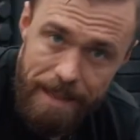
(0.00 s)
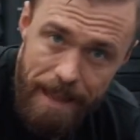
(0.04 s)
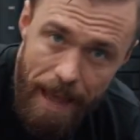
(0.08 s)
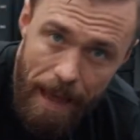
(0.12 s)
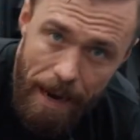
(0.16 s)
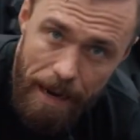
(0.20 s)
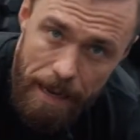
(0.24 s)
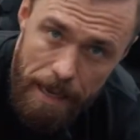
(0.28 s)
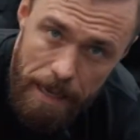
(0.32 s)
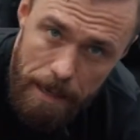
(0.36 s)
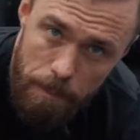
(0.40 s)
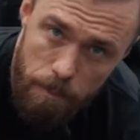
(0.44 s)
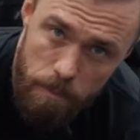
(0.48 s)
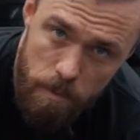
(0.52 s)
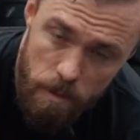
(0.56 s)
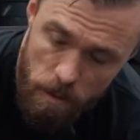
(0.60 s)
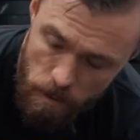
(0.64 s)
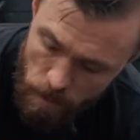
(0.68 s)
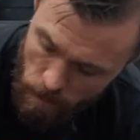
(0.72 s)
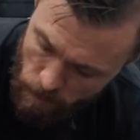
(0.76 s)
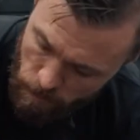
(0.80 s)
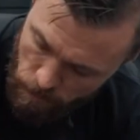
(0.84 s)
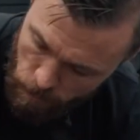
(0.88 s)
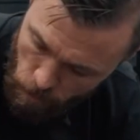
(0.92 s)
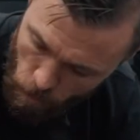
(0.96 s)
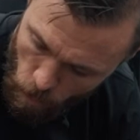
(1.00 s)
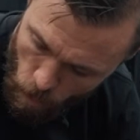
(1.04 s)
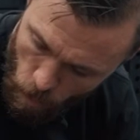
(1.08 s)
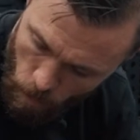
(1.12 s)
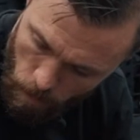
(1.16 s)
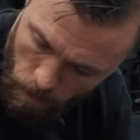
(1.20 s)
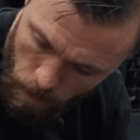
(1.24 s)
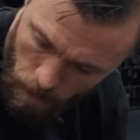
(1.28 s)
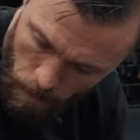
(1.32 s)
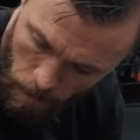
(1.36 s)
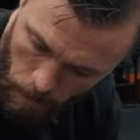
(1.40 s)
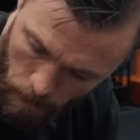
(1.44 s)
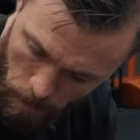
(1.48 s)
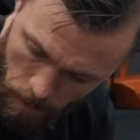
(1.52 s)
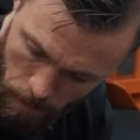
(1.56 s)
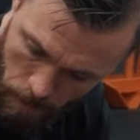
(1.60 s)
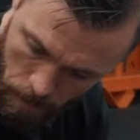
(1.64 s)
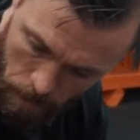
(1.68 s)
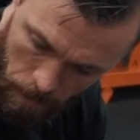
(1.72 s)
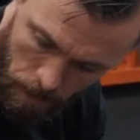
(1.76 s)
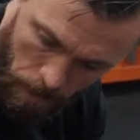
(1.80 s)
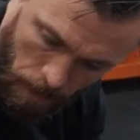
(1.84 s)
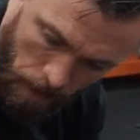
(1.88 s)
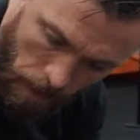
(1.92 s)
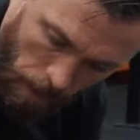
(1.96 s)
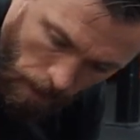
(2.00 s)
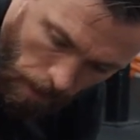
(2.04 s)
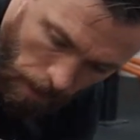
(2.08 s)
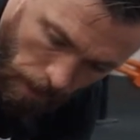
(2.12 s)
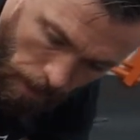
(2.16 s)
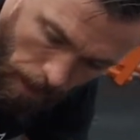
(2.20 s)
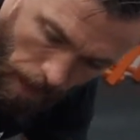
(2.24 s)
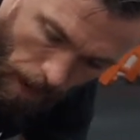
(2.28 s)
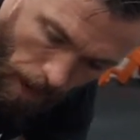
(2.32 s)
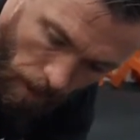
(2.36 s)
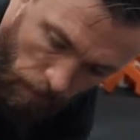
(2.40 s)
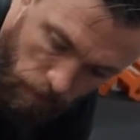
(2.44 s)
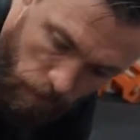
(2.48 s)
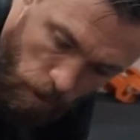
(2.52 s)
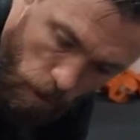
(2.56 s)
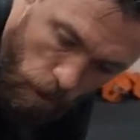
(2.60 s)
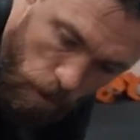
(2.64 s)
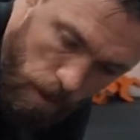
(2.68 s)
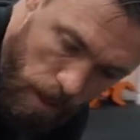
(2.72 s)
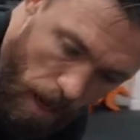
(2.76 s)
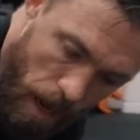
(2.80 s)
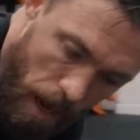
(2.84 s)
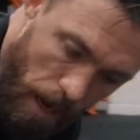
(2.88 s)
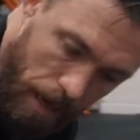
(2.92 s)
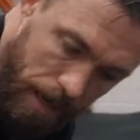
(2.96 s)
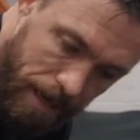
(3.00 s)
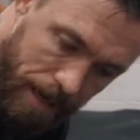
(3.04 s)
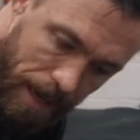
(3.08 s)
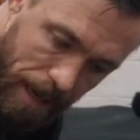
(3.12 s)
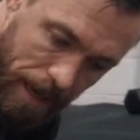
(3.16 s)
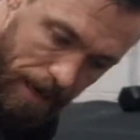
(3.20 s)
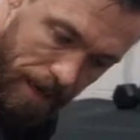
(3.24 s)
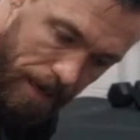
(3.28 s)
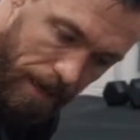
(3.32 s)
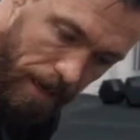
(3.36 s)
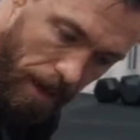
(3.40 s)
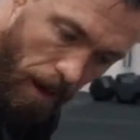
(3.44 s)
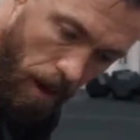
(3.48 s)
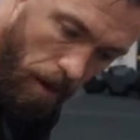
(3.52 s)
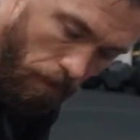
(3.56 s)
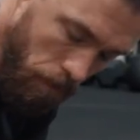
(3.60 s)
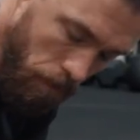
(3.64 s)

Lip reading: that hip to the floor. Now, if you can't get here,